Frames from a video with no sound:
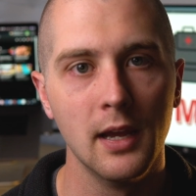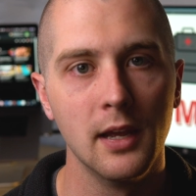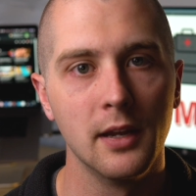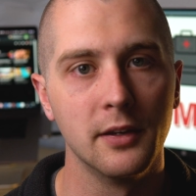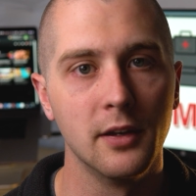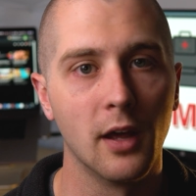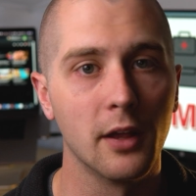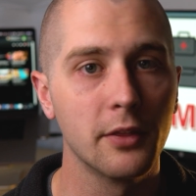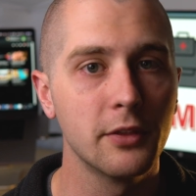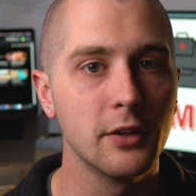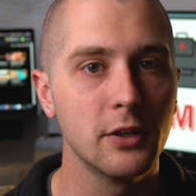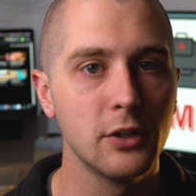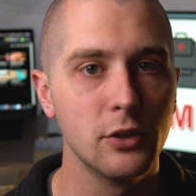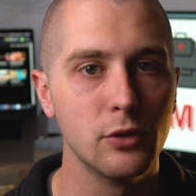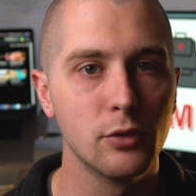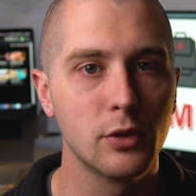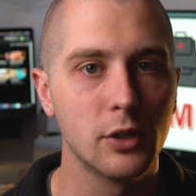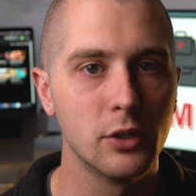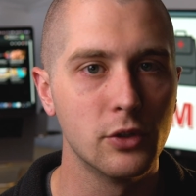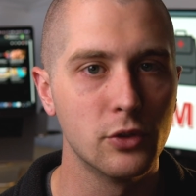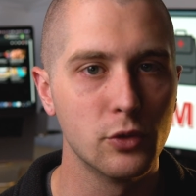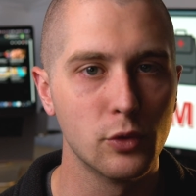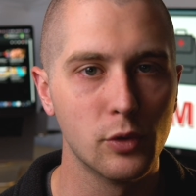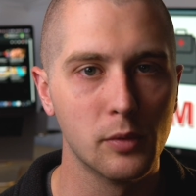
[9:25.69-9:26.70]
Nothing you
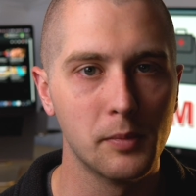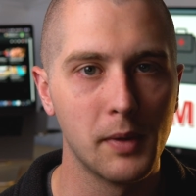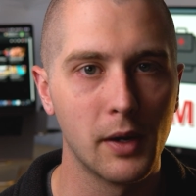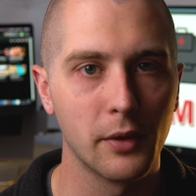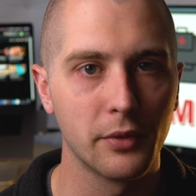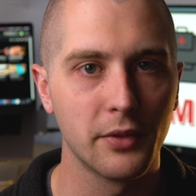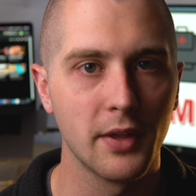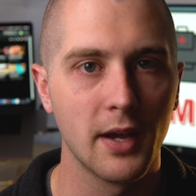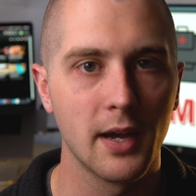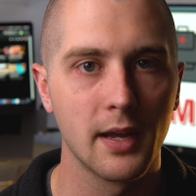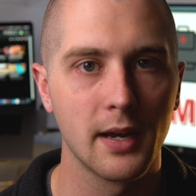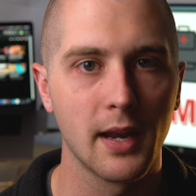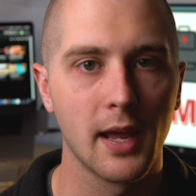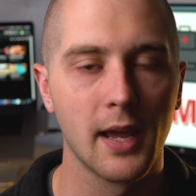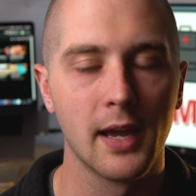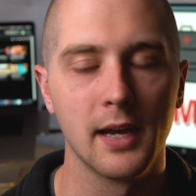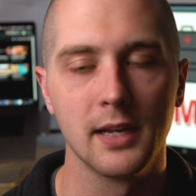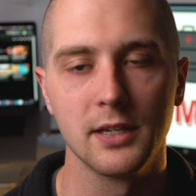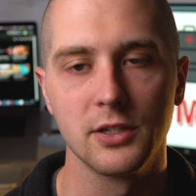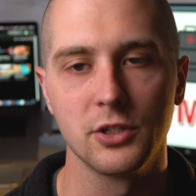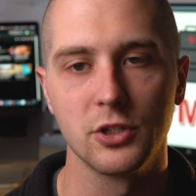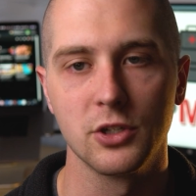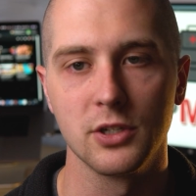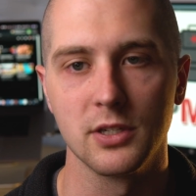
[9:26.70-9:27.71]
can do about that
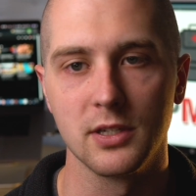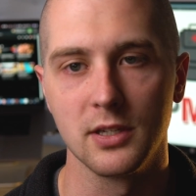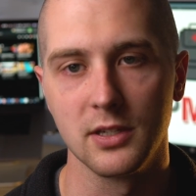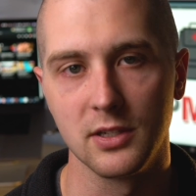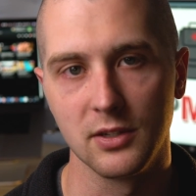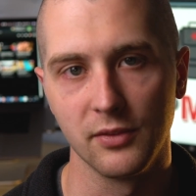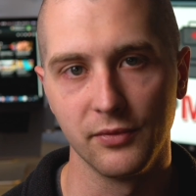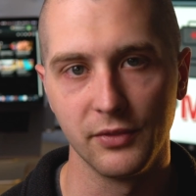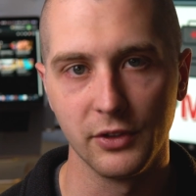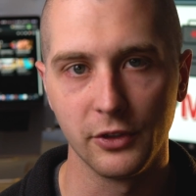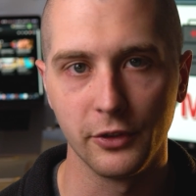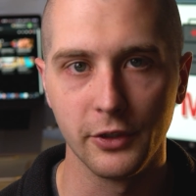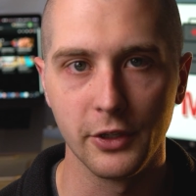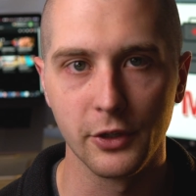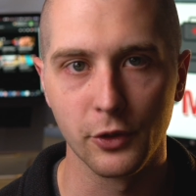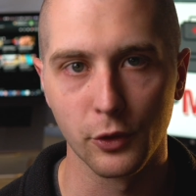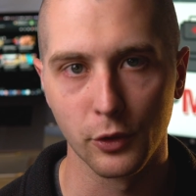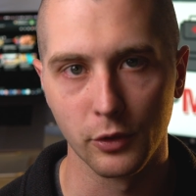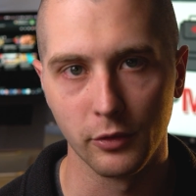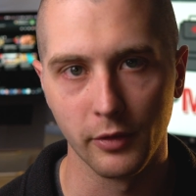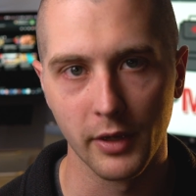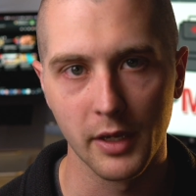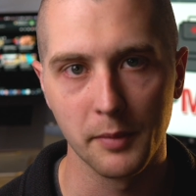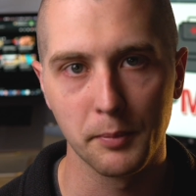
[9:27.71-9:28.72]
as just a civilian or
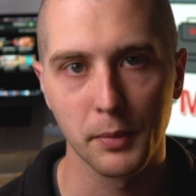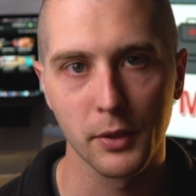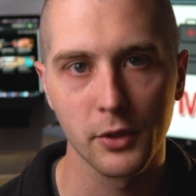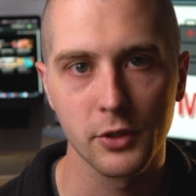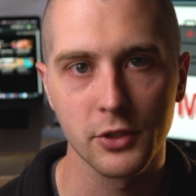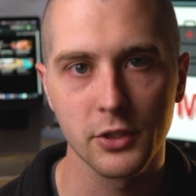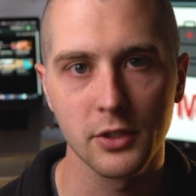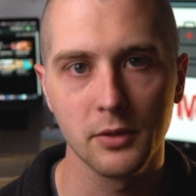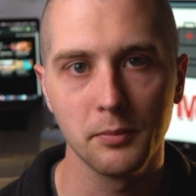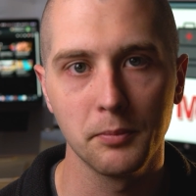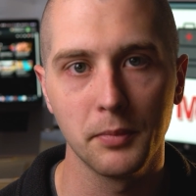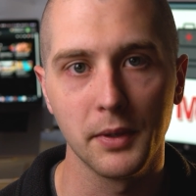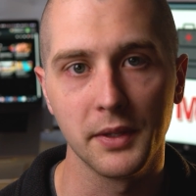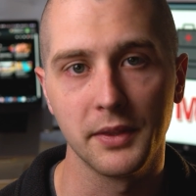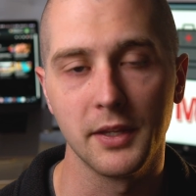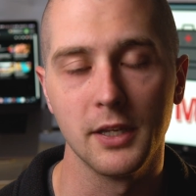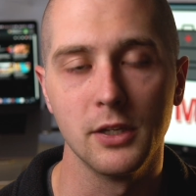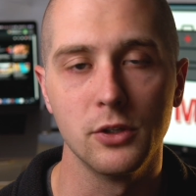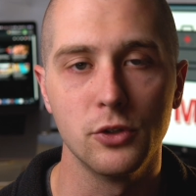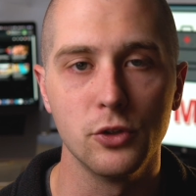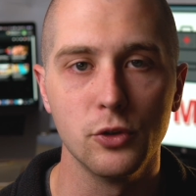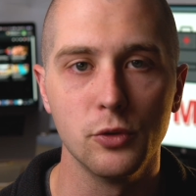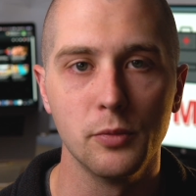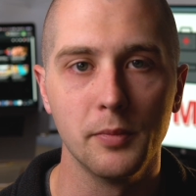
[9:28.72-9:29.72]
a layperson, but they
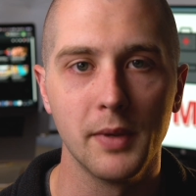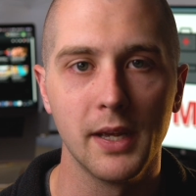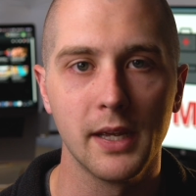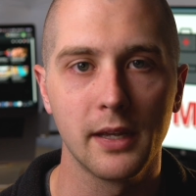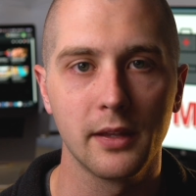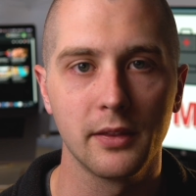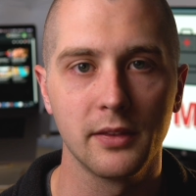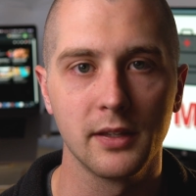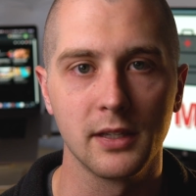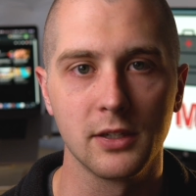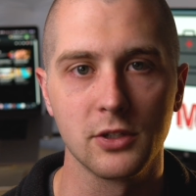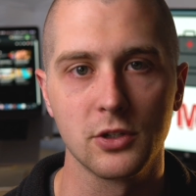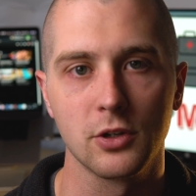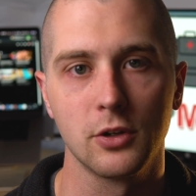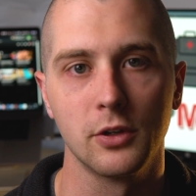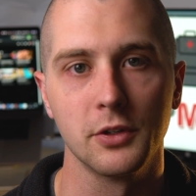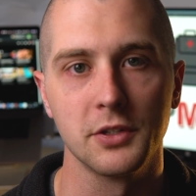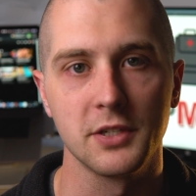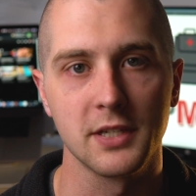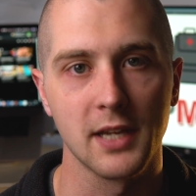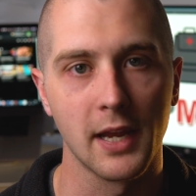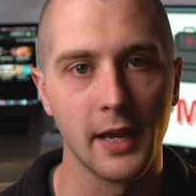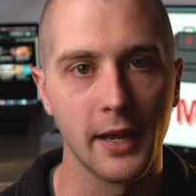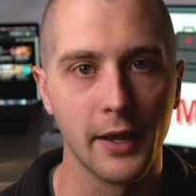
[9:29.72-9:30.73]
do make things called
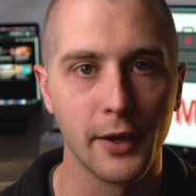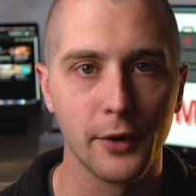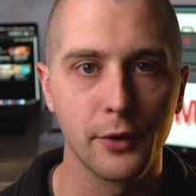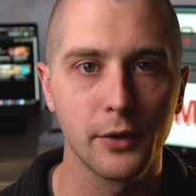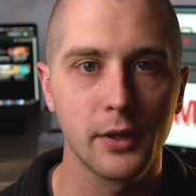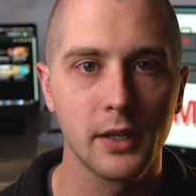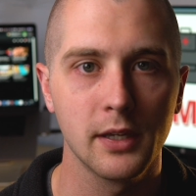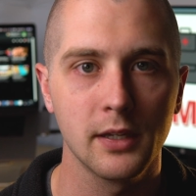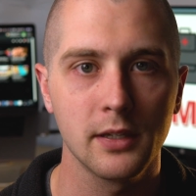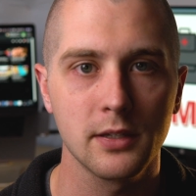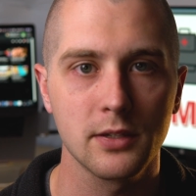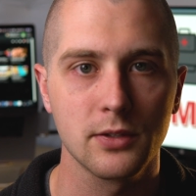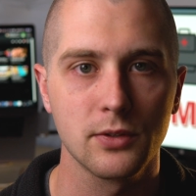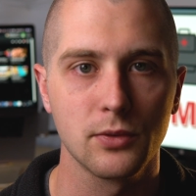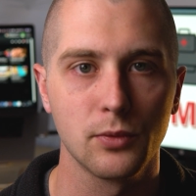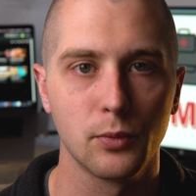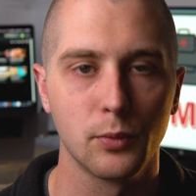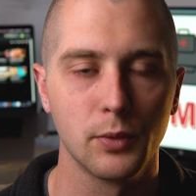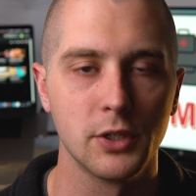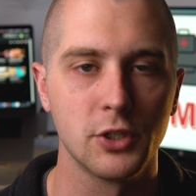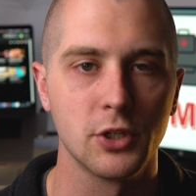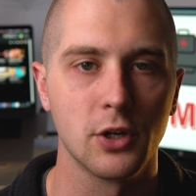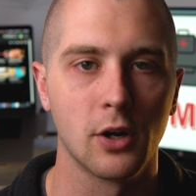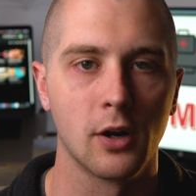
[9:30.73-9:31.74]
cyanokits,
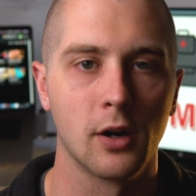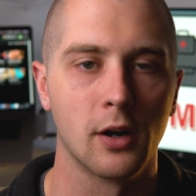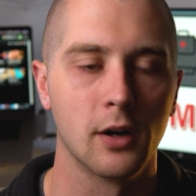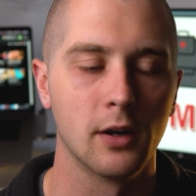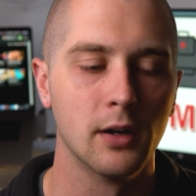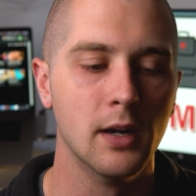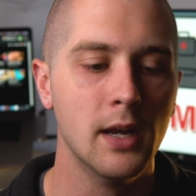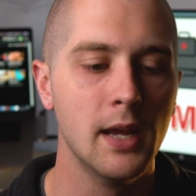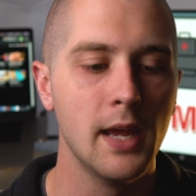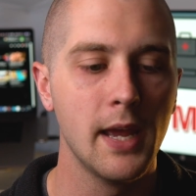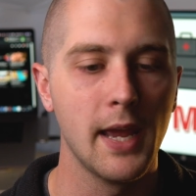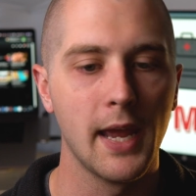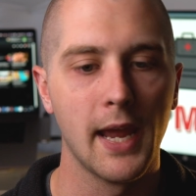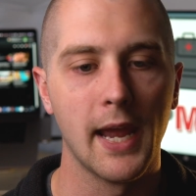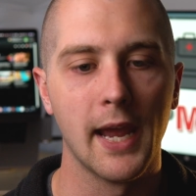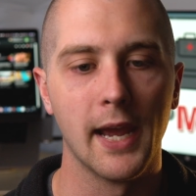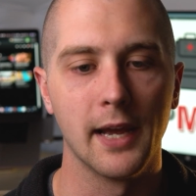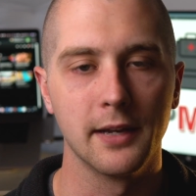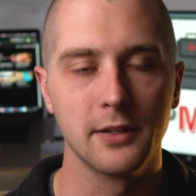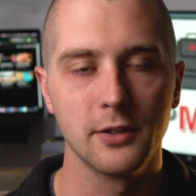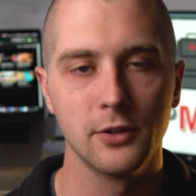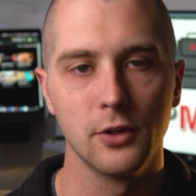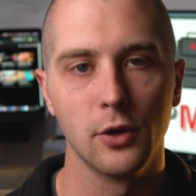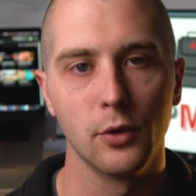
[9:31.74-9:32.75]
which are
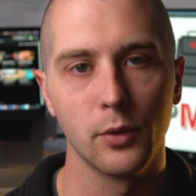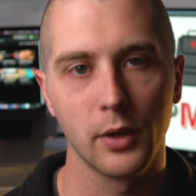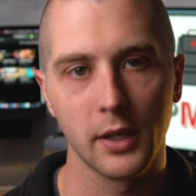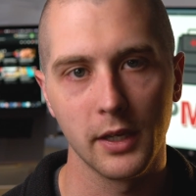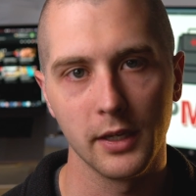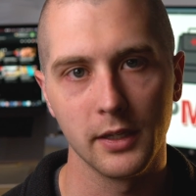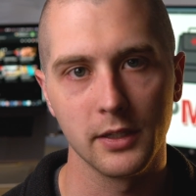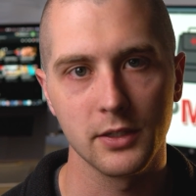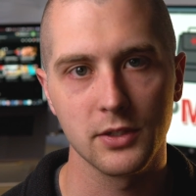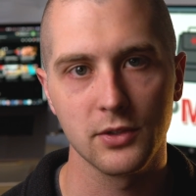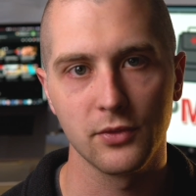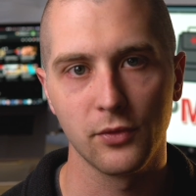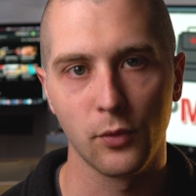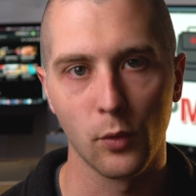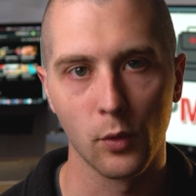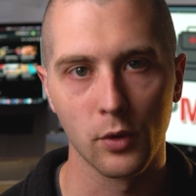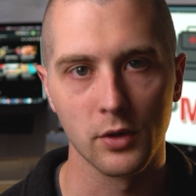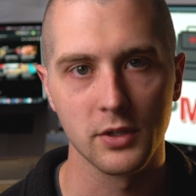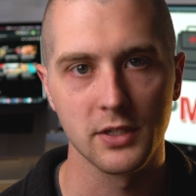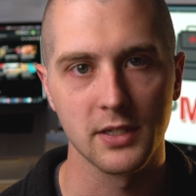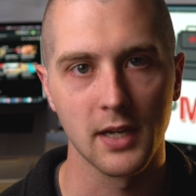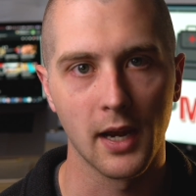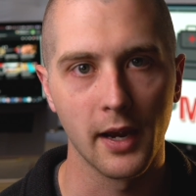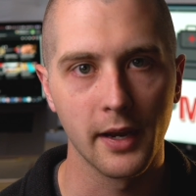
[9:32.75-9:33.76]
antidote kits for
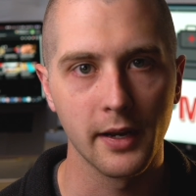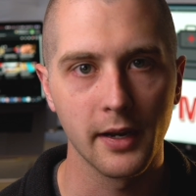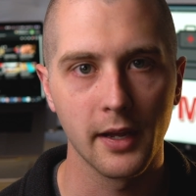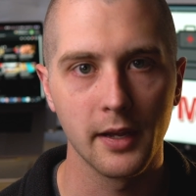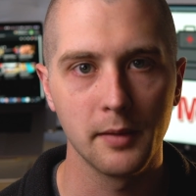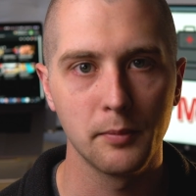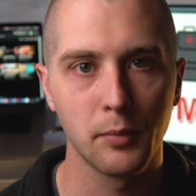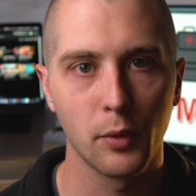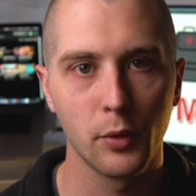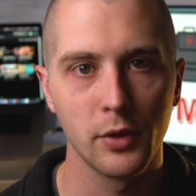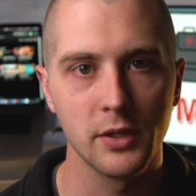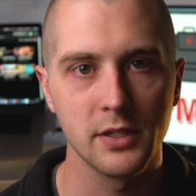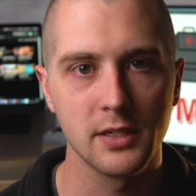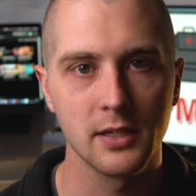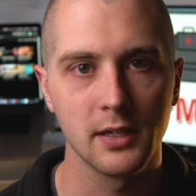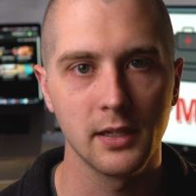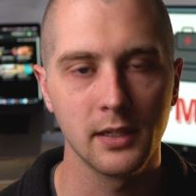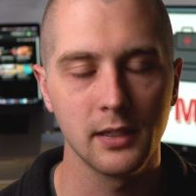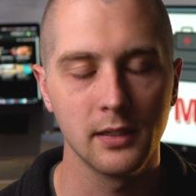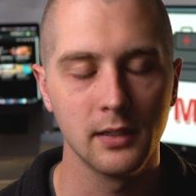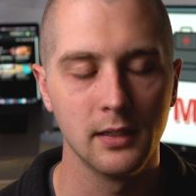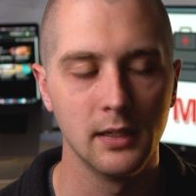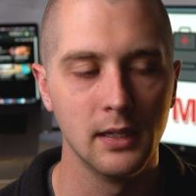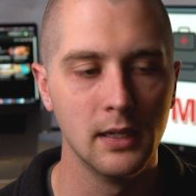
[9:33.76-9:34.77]
cyanide
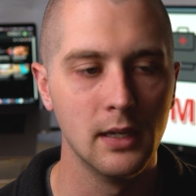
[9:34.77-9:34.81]
poisoning.